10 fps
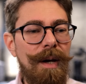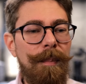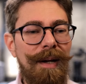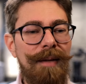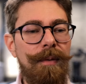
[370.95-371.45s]
a
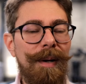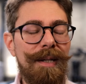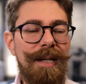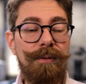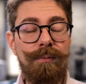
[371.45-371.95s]

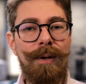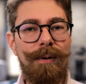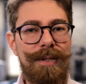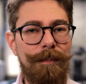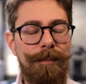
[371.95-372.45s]
believability and a
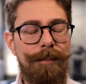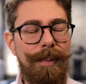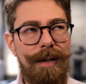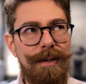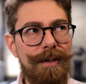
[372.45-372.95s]
realism
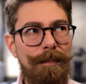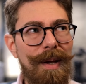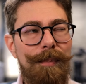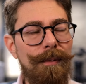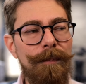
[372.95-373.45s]
because
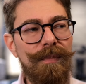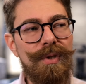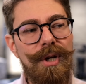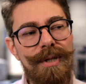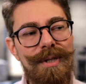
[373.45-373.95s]
people
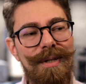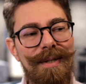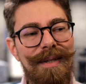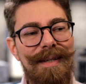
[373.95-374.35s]
just,